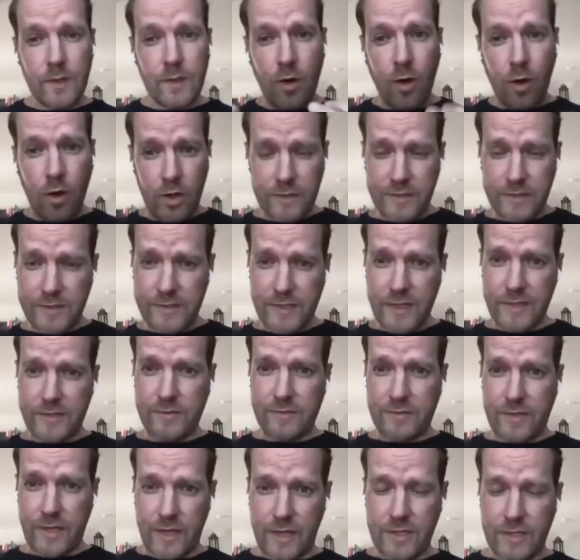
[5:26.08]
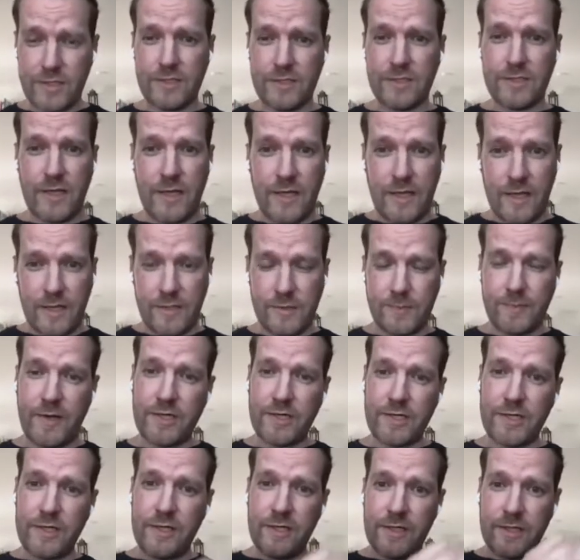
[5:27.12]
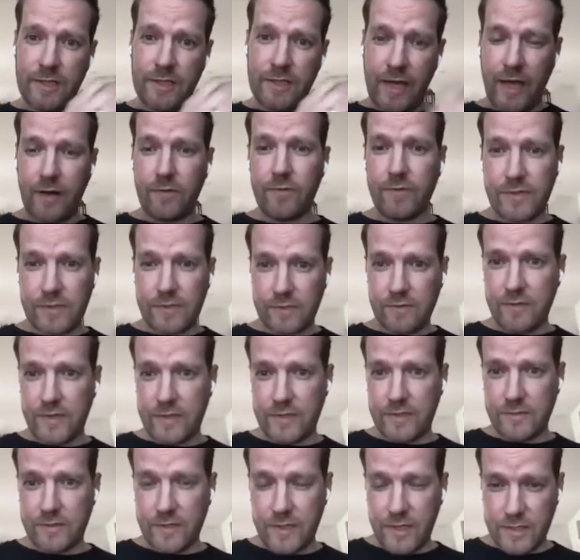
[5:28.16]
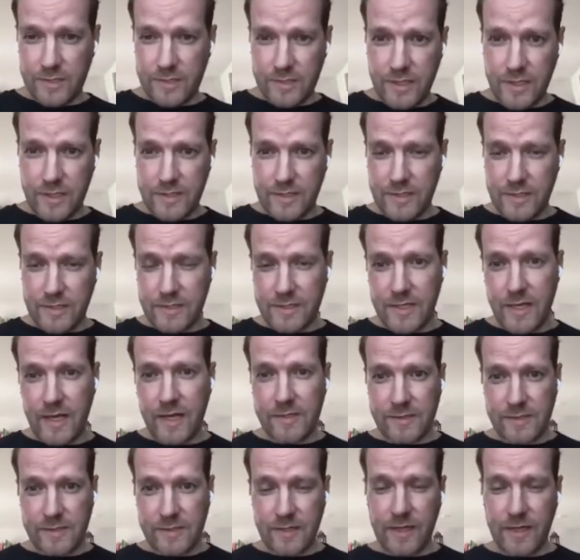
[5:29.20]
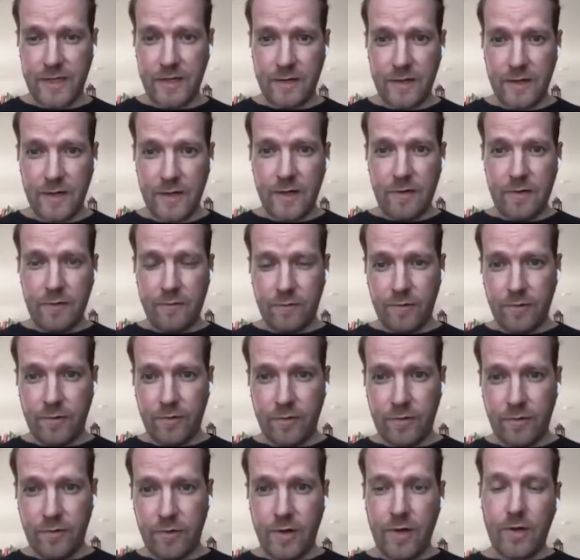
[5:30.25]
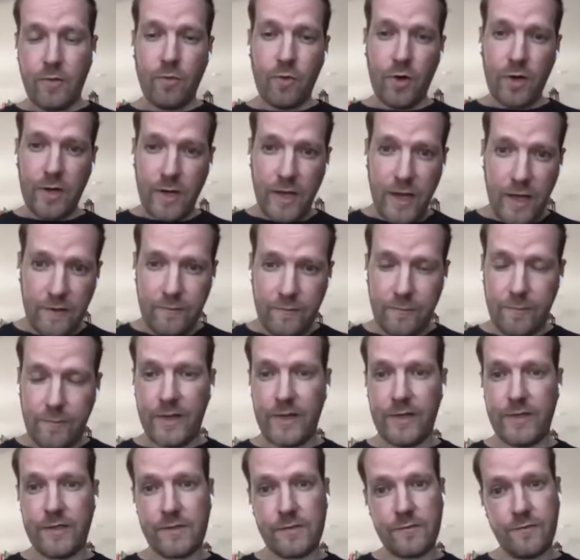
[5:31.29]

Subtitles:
all this education tech, especially the areas of education tech that takes care for work-life balance,